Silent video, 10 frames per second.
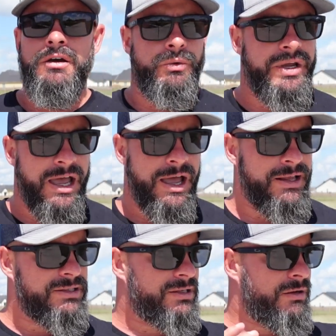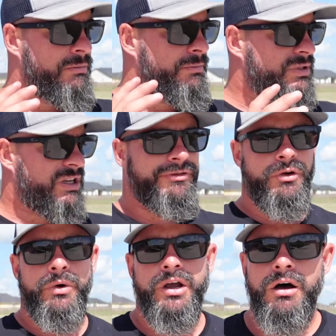We had some stuff
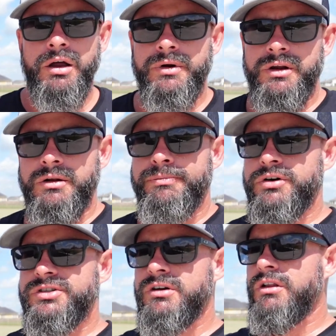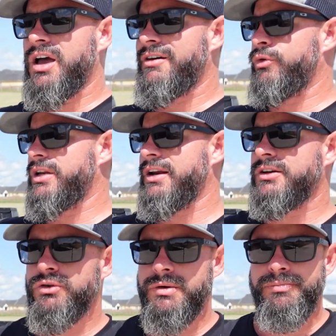going on in the personal life. We'd had a
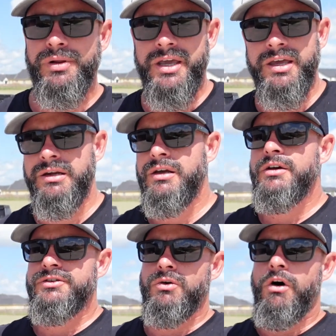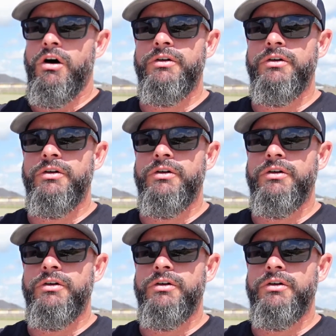trip planned. So all